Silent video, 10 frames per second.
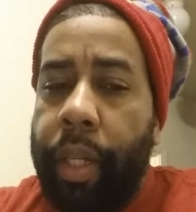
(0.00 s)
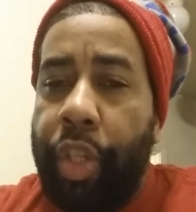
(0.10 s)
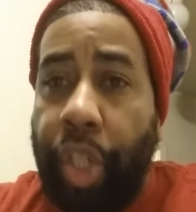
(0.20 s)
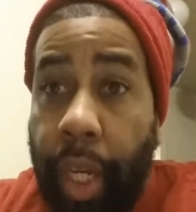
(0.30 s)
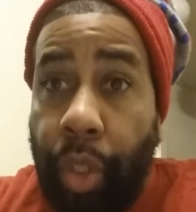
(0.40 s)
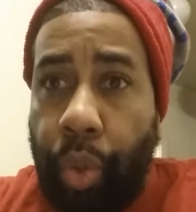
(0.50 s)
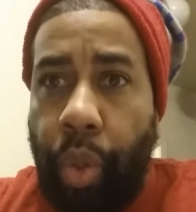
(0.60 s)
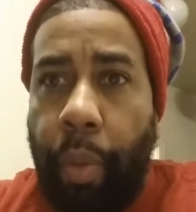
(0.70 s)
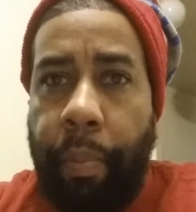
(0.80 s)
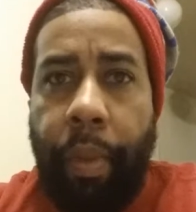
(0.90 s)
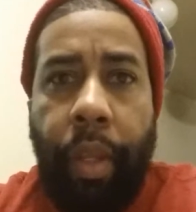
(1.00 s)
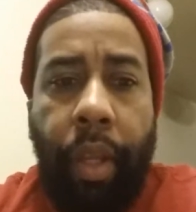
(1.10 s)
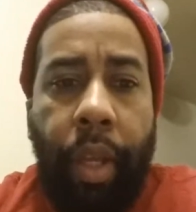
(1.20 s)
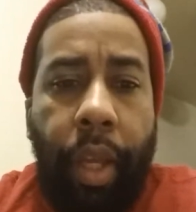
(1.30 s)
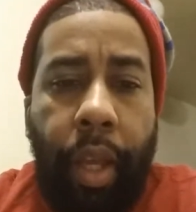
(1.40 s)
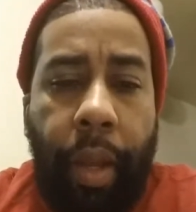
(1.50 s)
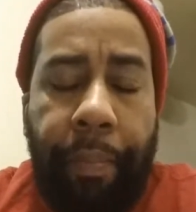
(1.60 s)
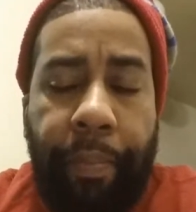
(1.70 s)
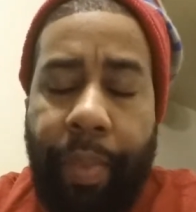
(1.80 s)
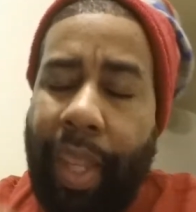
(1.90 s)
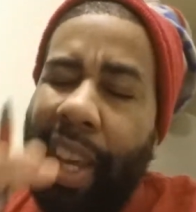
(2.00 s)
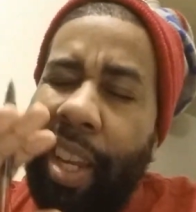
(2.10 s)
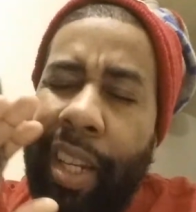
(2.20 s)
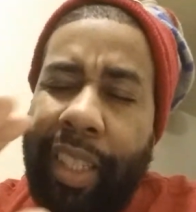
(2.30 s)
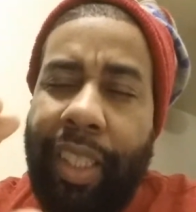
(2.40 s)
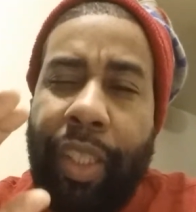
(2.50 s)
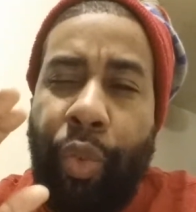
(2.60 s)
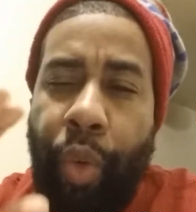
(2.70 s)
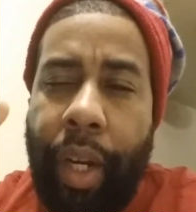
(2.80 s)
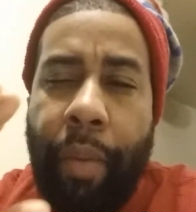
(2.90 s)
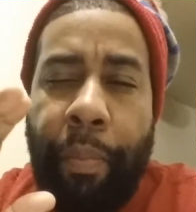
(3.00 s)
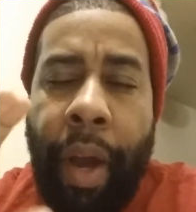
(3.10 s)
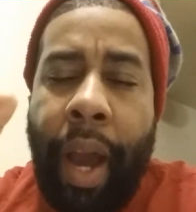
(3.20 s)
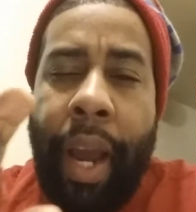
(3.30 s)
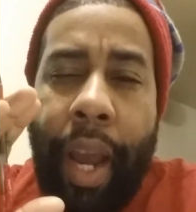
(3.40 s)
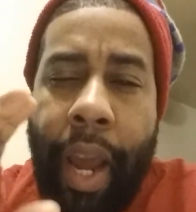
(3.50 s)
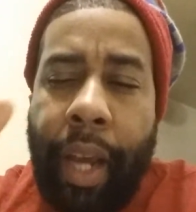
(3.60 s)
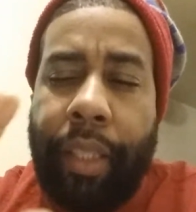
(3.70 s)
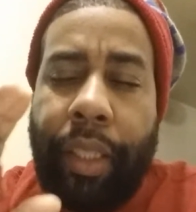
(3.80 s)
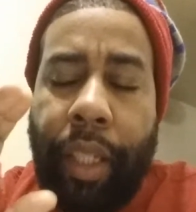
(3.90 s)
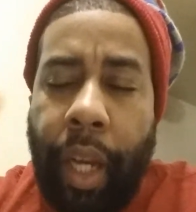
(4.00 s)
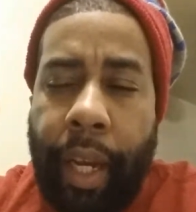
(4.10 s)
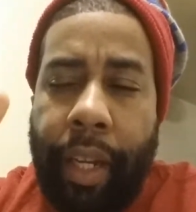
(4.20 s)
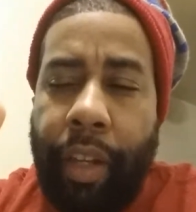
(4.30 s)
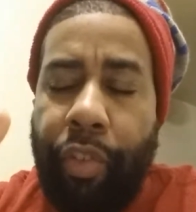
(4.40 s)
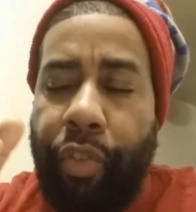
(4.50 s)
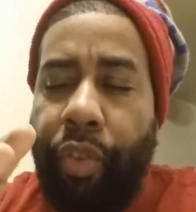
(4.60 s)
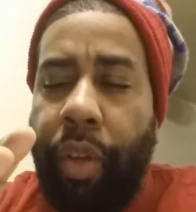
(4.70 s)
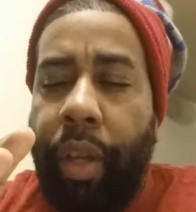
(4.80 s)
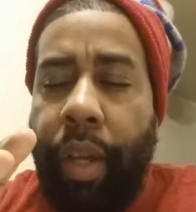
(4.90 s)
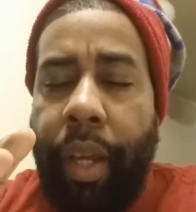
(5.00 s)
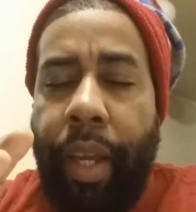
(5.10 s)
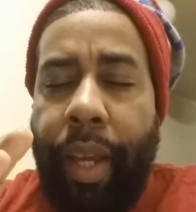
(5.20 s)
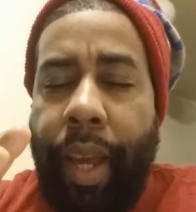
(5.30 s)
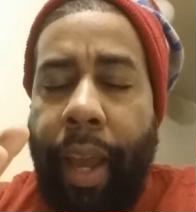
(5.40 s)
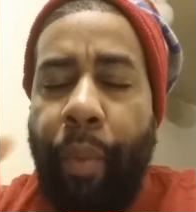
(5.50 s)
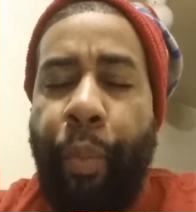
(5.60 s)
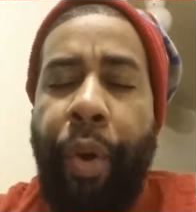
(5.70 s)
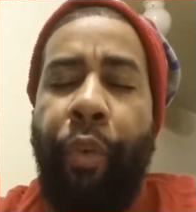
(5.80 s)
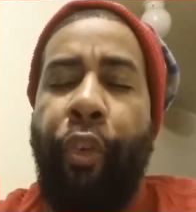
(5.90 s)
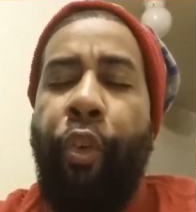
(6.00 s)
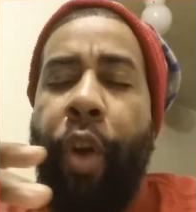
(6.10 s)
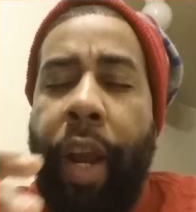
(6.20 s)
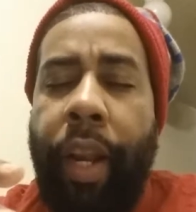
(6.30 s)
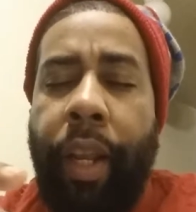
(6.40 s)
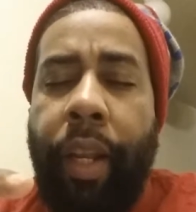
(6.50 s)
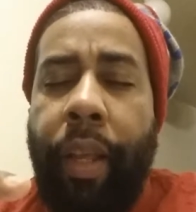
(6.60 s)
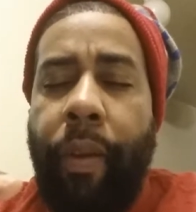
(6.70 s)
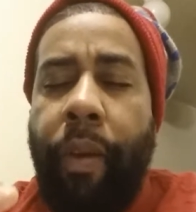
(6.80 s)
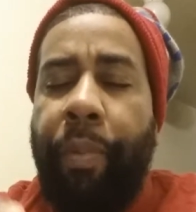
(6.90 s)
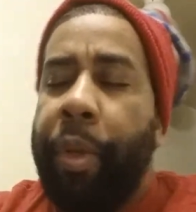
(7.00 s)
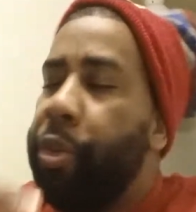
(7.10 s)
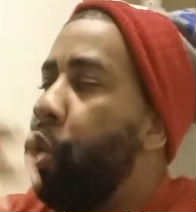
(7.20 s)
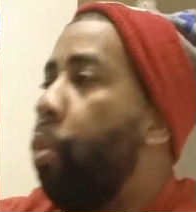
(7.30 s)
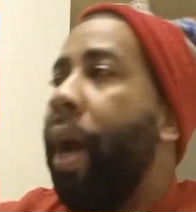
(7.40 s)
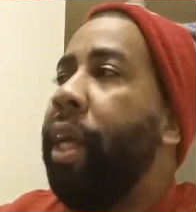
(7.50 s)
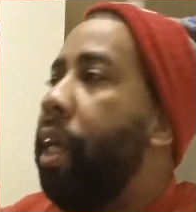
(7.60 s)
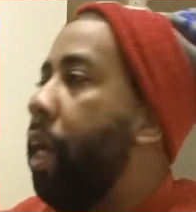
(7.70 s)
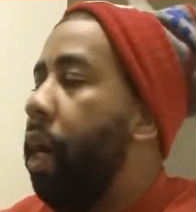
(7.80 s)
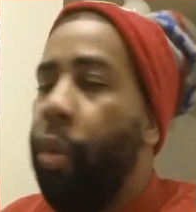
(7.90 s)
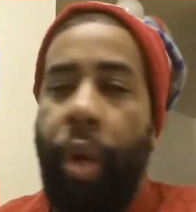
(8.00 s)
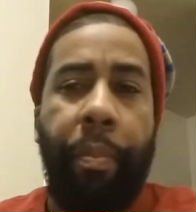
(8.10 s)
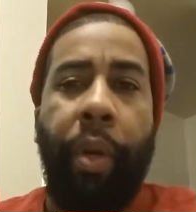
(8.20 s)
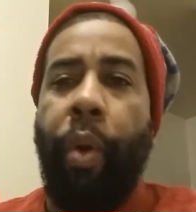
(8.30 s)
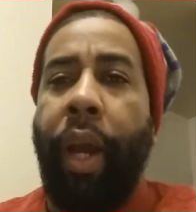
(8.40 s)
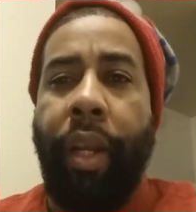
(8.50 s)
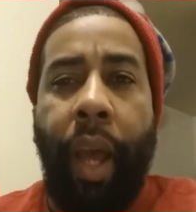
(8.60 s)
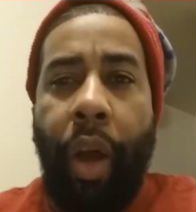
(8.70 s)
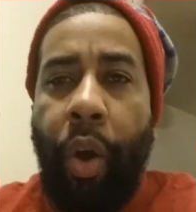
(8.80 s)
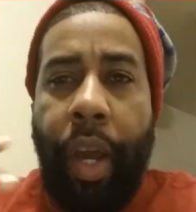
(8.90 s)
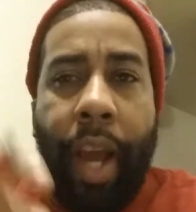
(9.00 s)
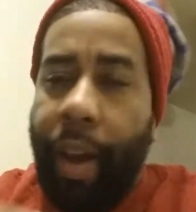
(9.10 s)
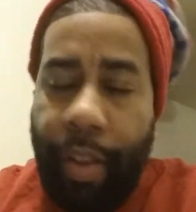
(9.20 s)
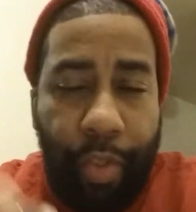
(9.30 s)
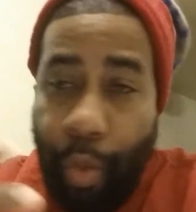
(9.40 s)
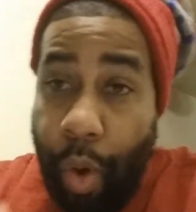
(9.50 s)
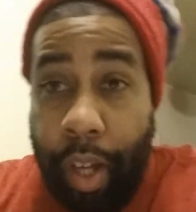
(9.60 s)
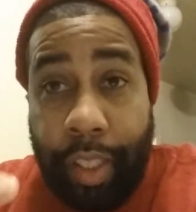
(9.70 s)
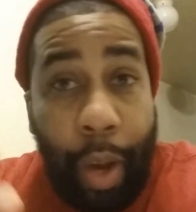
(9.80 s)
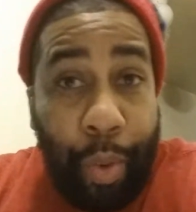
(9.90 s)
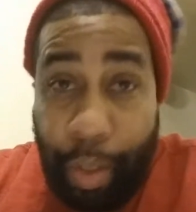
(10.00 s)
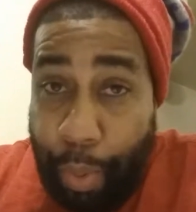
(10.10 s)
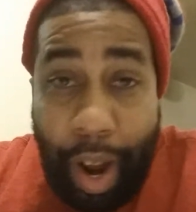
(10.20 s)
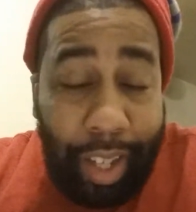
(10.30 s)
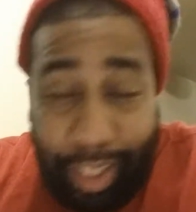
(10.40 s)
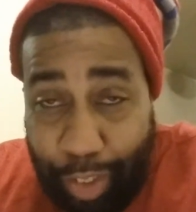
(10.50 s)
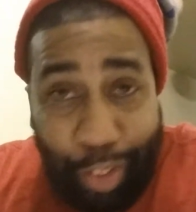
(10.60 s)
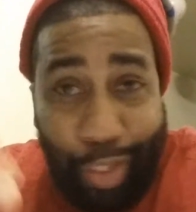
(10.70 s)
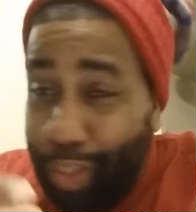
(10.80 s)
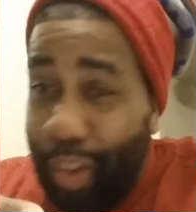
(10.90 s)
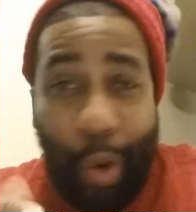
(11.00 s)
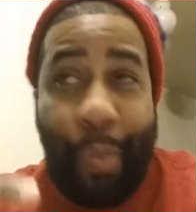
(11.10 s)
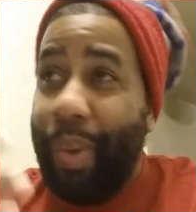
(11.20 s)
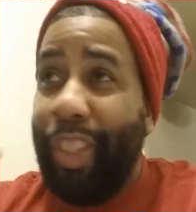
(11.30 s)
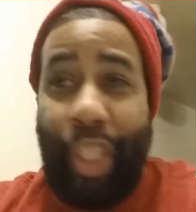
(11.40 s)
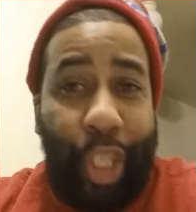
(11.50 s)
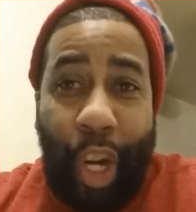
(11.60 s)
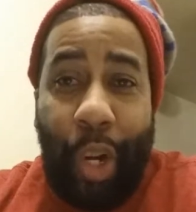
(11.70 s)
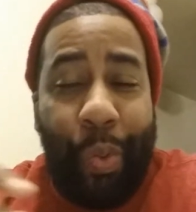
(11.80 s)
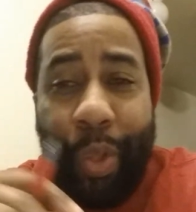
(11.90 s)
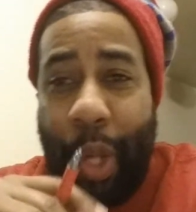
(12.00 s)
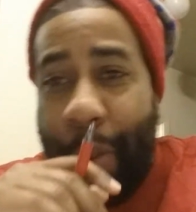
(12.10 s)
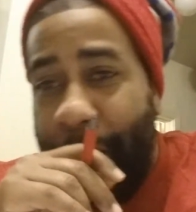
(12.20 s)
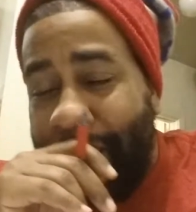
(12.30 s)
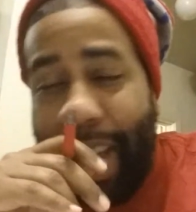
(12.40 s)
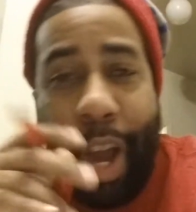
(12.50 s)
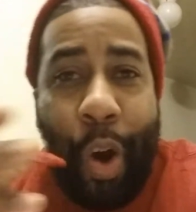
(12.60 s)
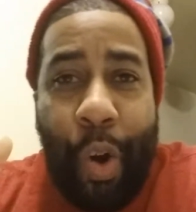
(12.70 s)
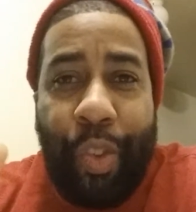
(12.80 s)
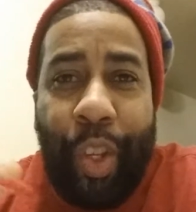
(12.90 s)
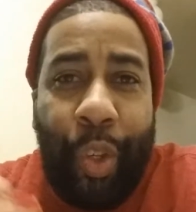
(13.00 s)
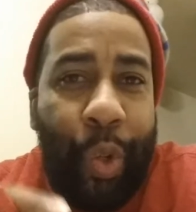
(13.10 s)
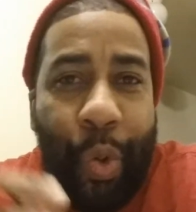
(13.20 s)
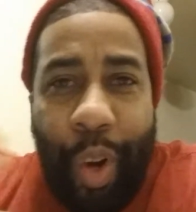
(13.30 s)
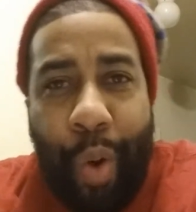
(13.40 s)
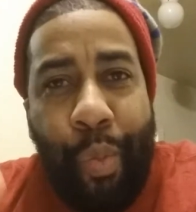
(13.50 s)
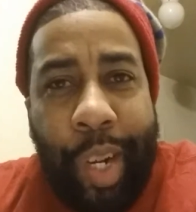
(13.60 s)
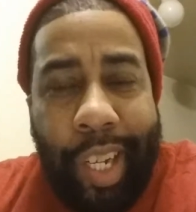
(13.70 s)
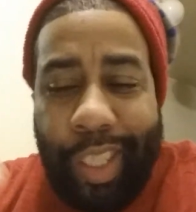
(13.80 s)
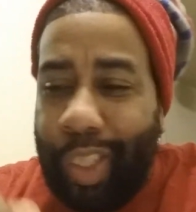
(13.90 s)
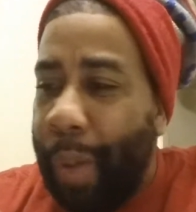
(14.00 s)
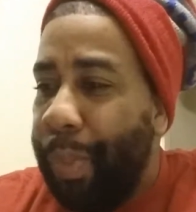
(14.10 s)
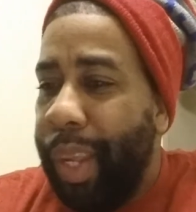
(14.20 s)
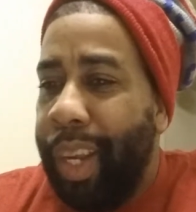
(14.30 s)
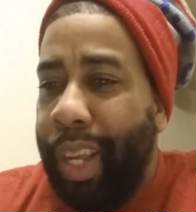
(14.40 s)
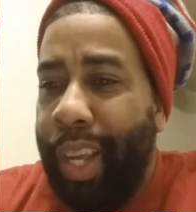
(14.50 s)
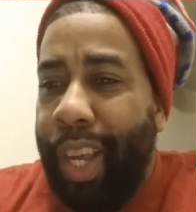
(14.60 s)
syndrome. And this is written by an ex-slave. And when I read it, there's nobody here with me right now. And if it was, I would have probably, been sharing it with them as I often do when I'm reading something.